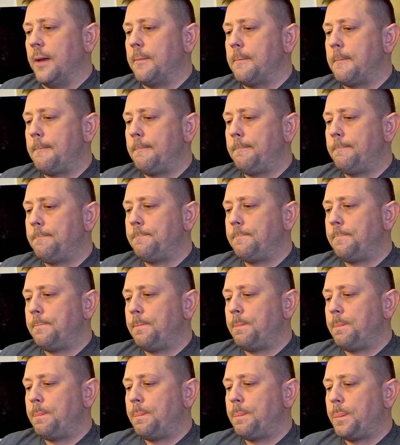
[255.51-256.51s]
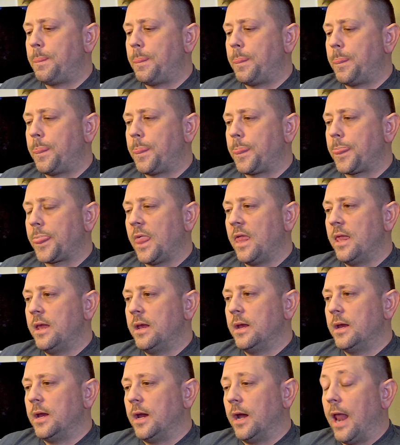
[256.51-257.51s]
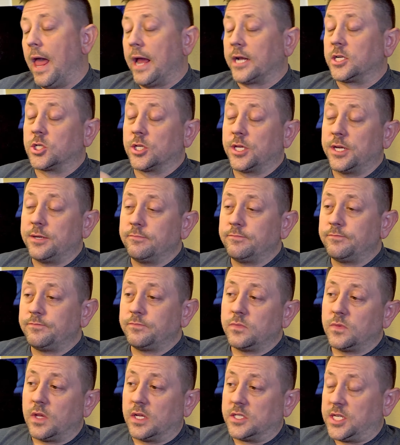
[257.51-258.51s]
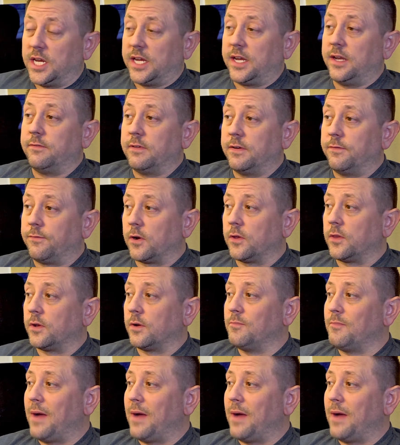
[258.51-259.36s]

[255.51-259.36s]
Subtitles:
and actually, let's take it even further.